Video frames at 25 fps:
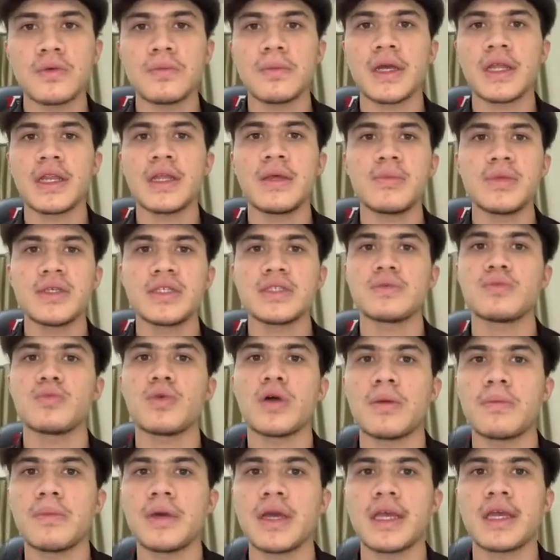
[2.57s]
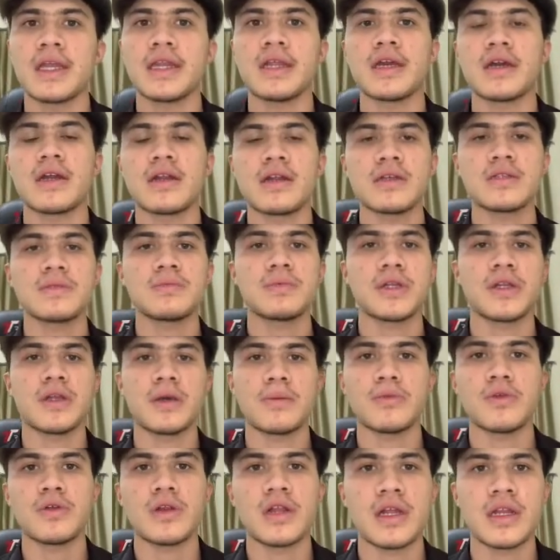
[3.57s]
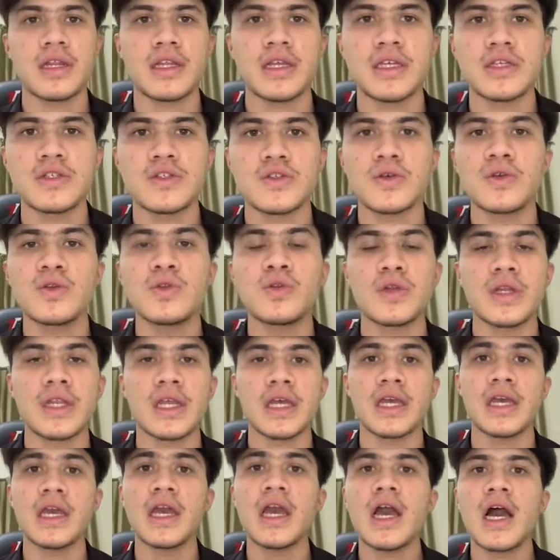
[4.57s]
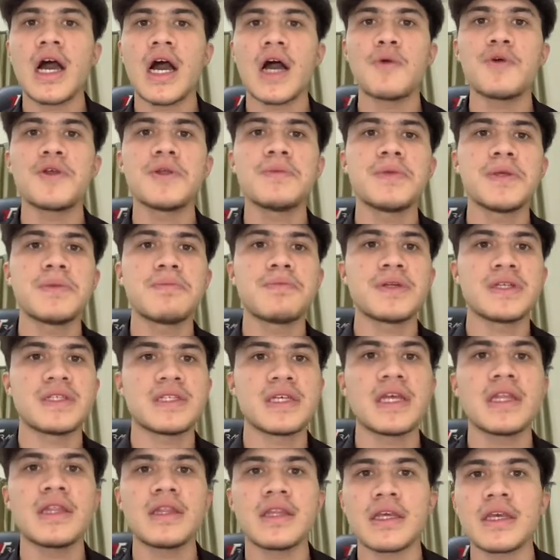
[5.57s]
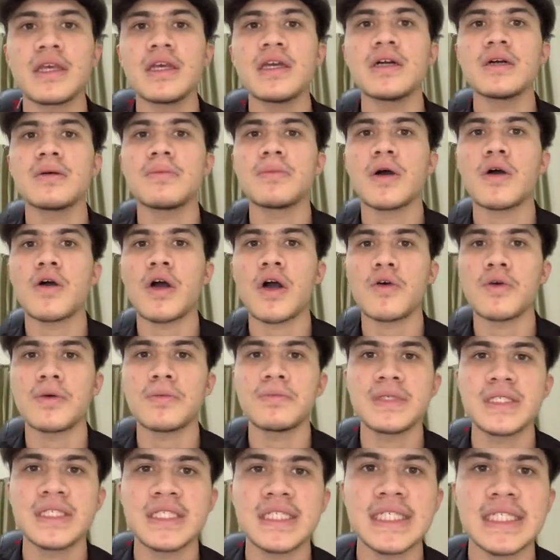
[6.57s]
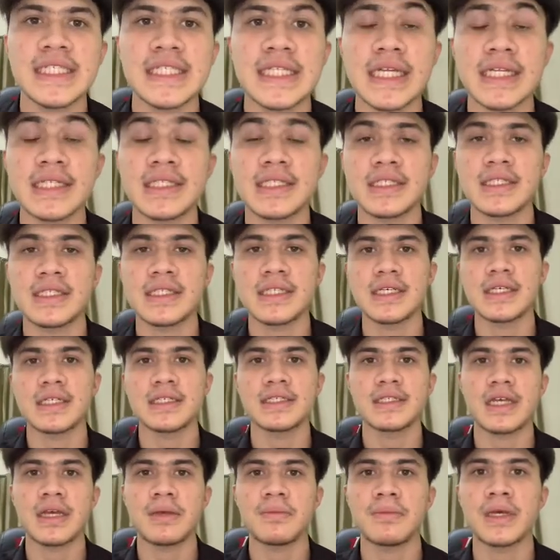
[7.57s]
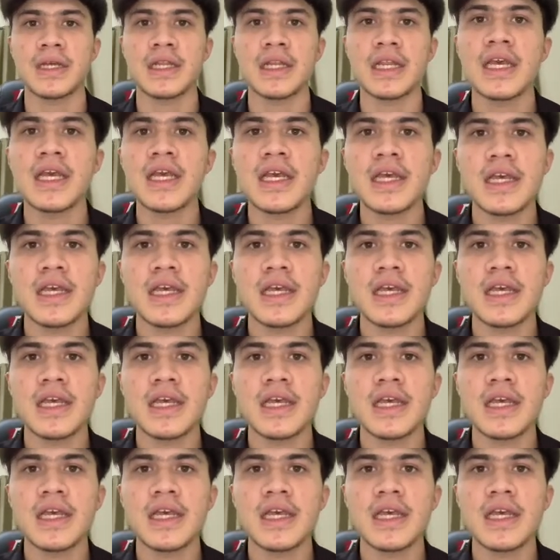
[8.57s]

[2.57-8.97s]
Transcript: My name is Muhammad Yadiy Harraz bin Abdul Hadi. So today, I will be presenting about our business statistic assignment.